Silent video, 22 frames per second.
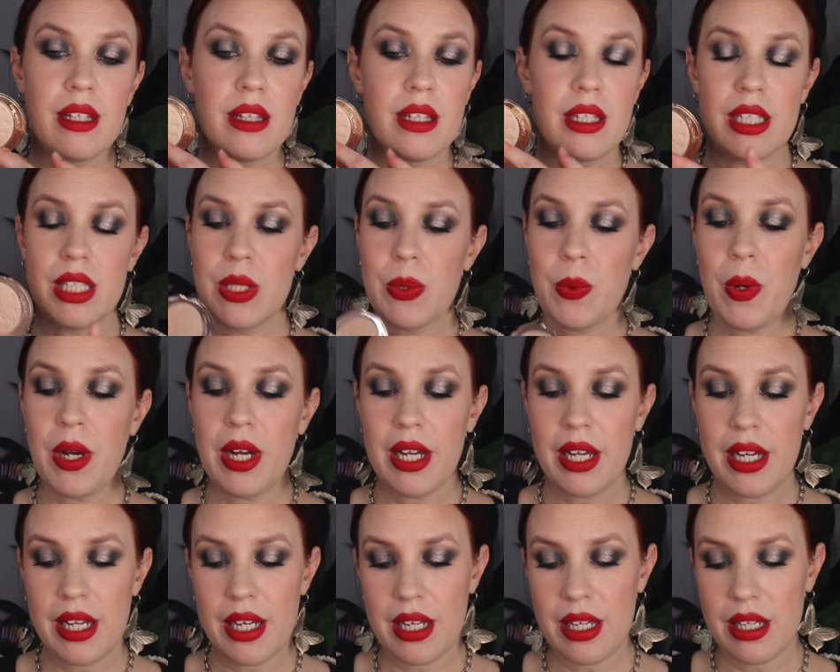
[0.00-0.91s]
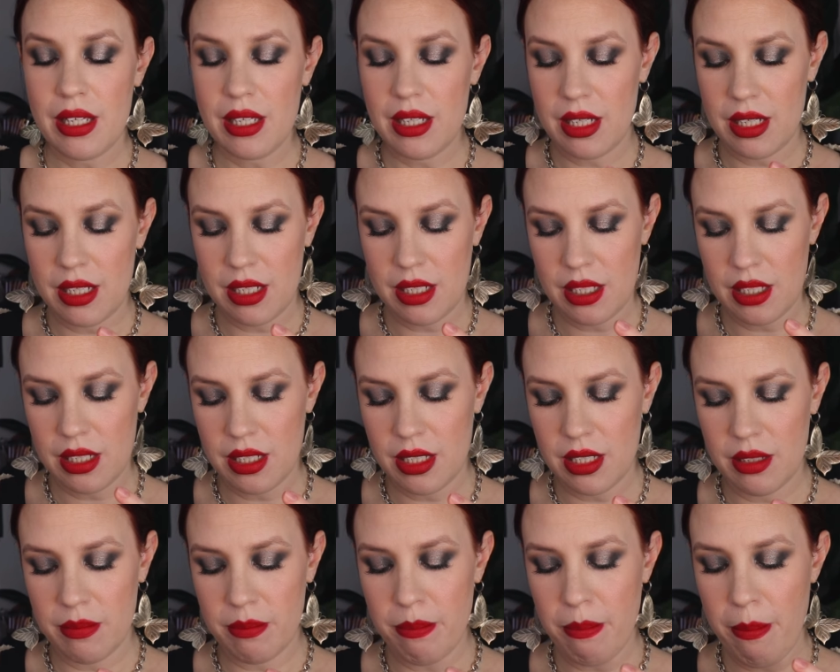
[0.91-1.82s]
This one
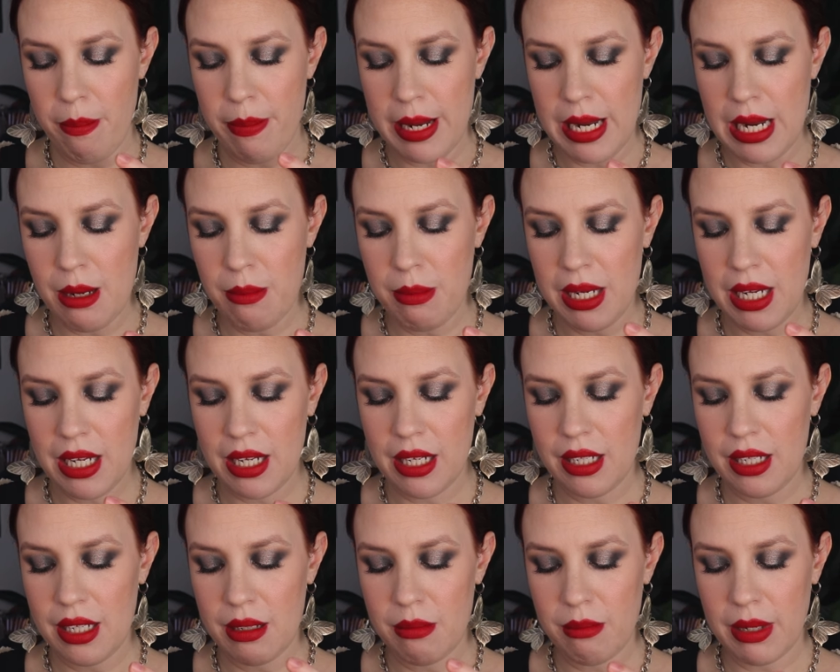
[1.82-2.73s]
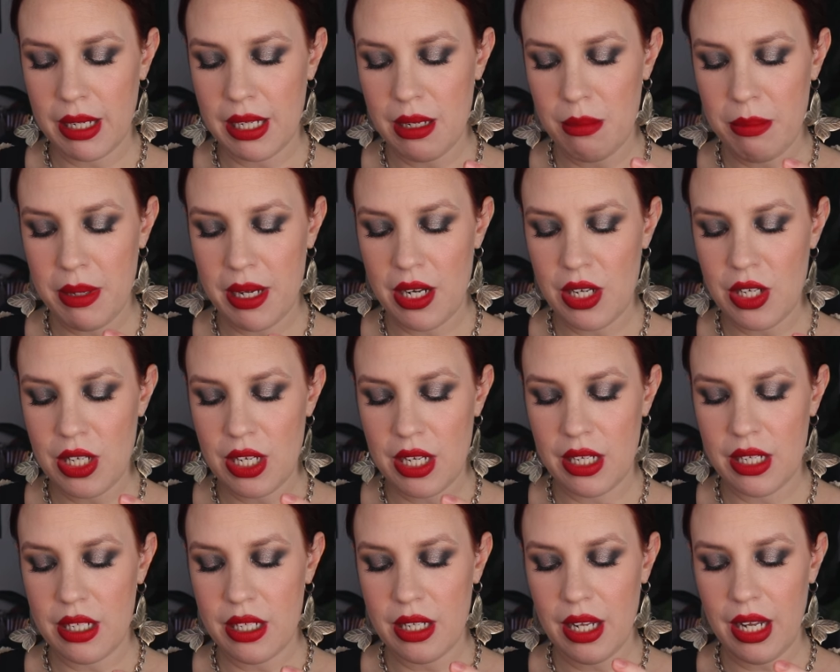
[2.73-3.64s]
is beaming, in my opinion.